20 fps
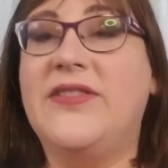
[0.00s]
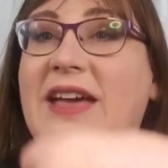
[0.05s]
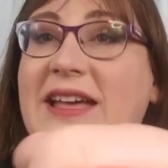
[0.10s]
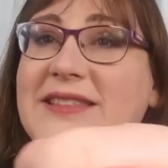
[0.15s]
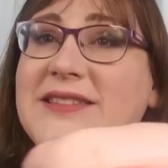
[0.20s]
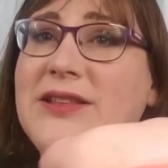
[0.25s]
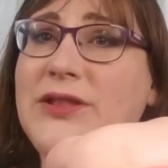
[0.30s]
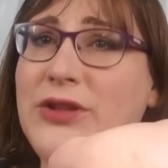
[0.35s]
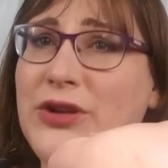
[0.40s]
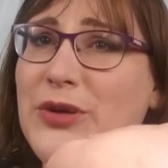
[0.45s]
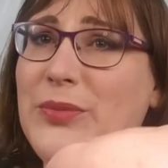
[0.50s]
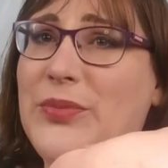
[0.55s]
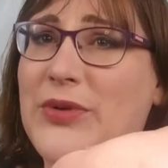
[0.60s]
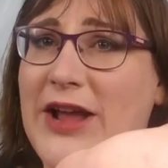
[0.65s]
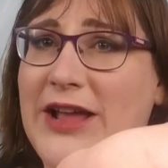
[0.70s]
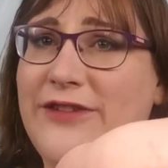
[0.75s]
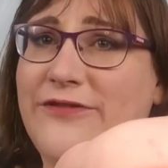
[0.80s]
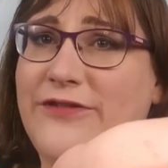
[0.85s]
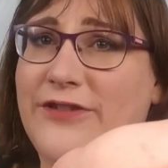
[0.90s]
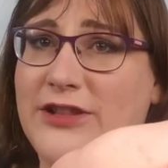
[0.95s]
that's a little
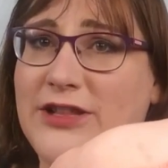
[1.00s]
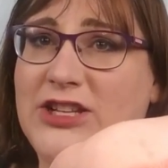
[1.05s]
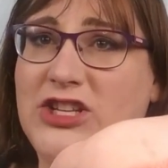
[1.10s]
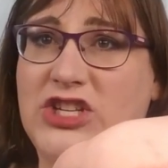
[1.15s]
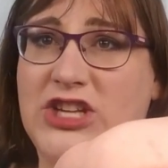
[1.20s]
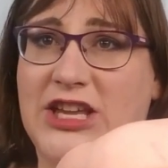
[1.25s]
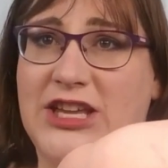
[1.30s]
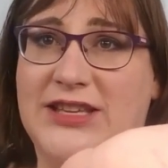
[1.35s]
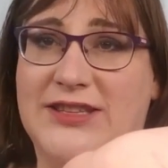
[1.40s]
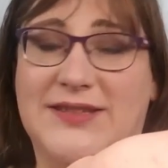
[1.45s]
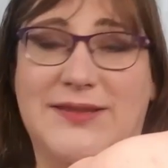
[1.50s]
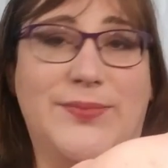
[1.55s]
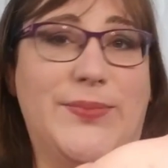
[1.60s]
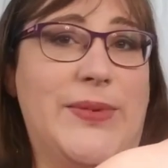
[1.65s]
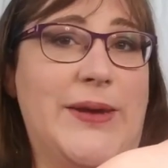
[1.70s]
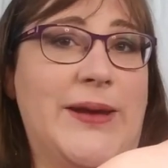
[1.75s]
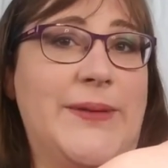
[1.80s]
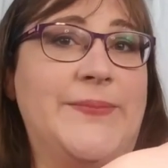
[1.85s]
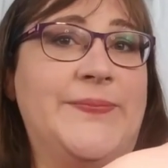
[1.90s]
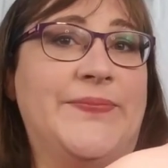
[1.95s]
bright for the cheeks,
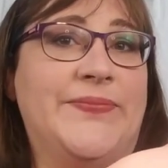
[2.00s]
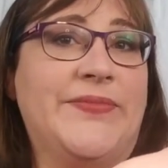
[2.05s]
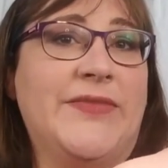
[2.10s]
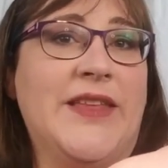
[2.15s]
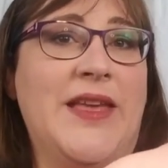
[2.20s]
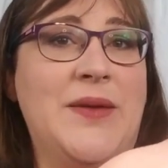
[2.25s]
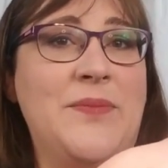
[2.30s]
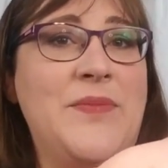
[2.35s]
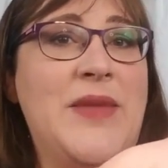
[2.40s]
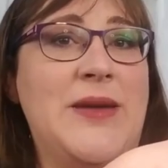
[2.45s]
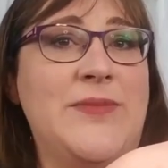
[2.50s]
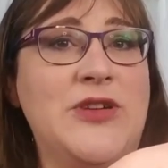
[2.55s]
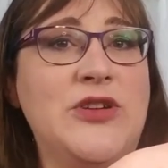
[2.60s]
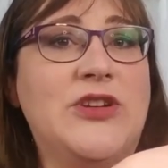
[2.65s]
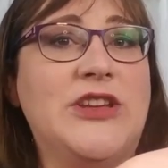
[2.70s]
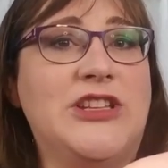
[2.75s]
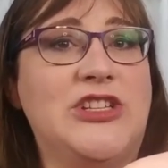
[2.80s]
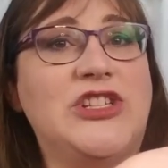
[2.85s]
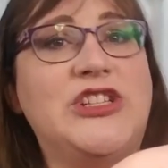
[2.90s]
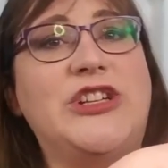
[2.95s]
but maybe
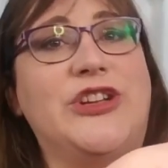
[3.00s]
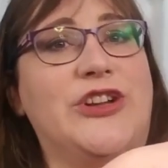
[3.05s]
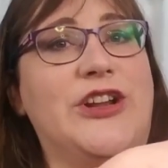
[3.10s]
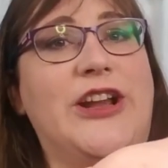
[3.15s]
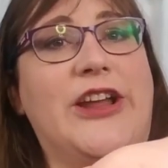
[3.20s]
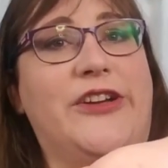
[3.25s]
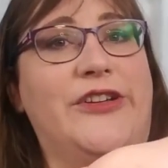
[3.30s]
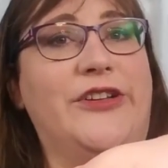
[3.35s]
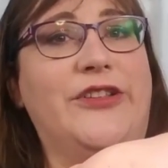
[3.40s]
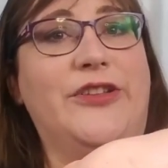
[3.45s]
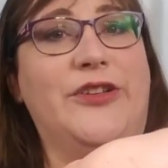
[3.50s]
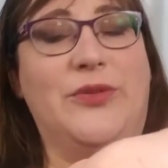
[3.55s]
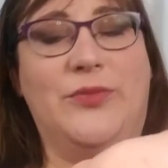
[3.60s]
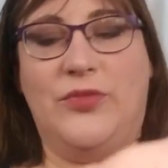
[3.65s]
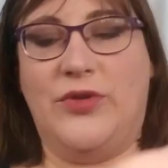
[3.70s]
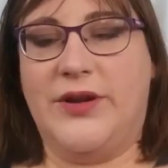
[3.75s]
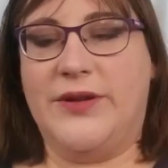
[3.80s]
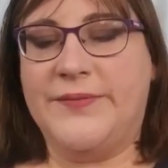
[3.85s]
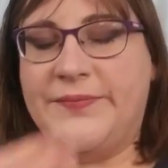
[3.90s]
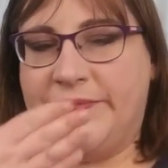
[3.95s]
you can sheer it out a little
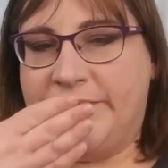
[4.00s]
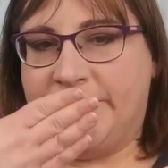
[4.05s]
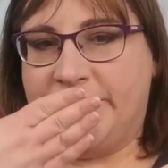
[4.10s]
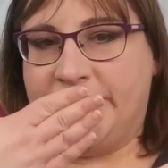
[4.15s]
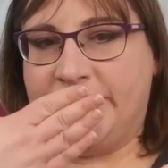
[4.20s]
more.